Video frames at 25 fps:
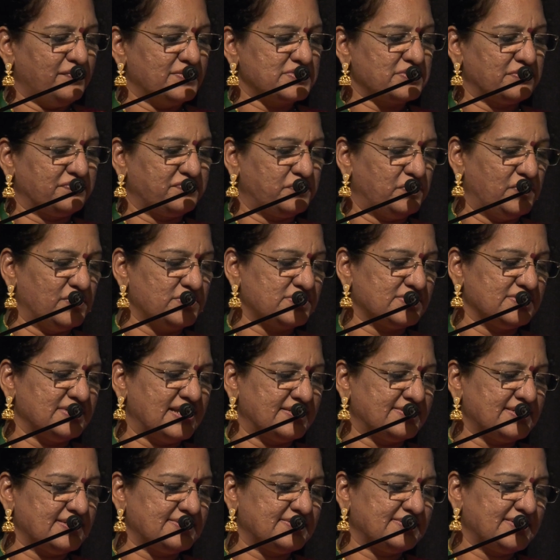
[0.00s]
was of course
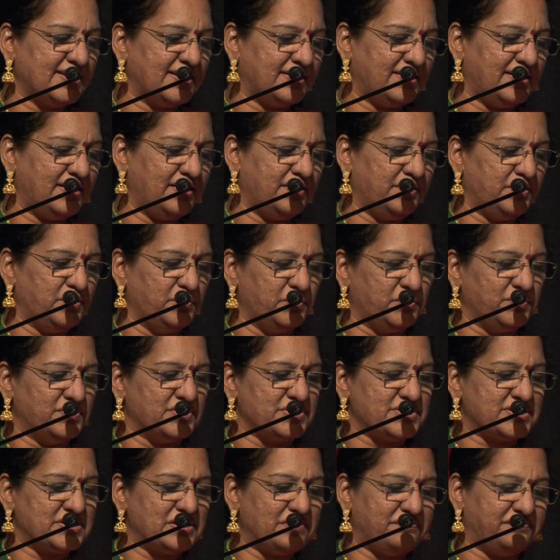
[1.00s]
necessitated due to the
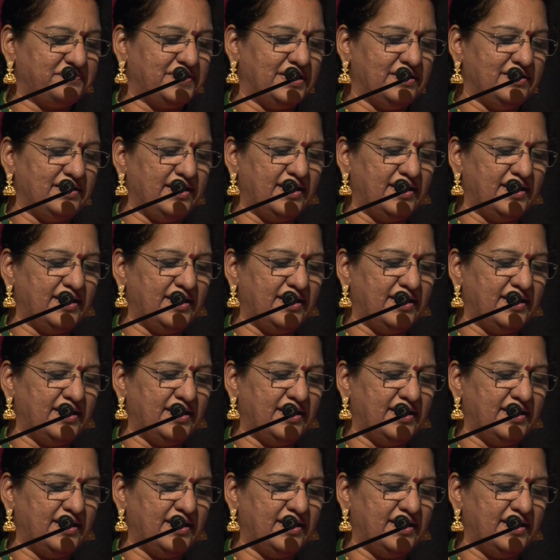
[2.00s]
shift in